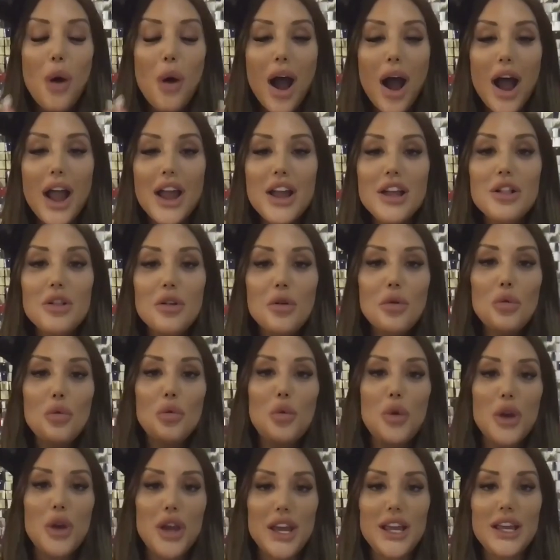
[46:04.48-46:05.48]
While
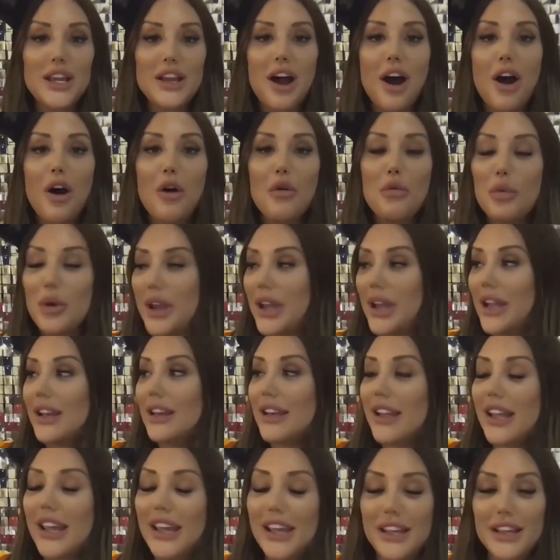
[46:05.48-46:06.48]
we are waiting
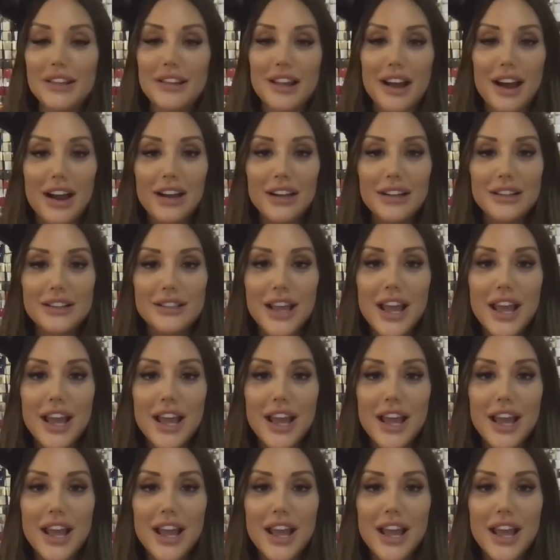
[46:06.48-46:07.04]
to hear that,